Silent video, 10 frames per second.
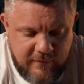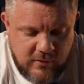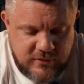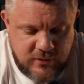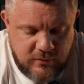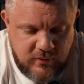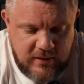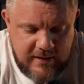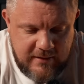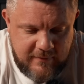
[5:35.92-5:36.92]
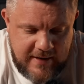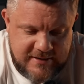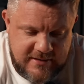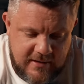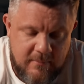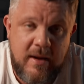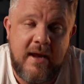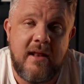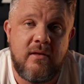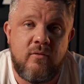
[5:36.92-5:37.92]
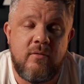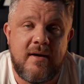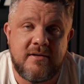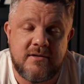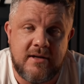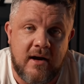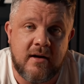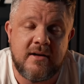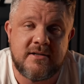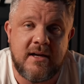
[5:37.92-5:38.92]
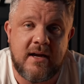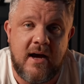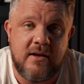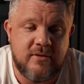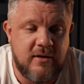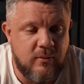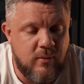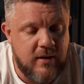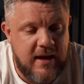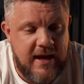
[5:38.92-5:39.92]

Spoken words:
I've also really invested in making the room as dark as I can, so I don't want